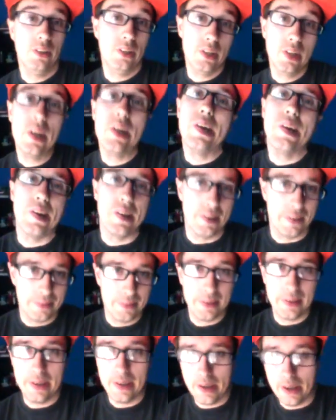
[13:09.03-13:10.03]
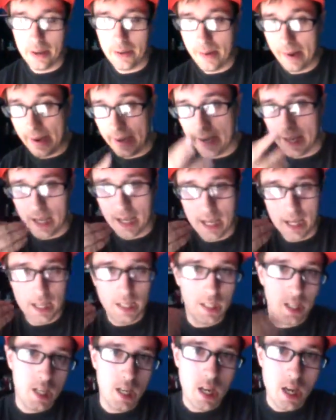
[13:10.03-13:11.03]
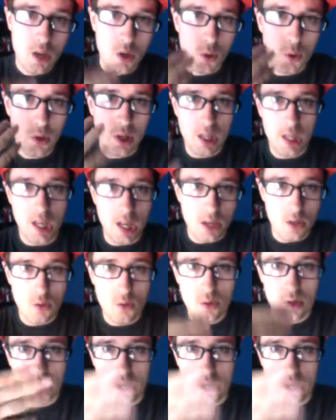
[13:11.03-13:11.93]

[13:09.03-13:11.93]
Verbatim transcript: you know. You know, you know, you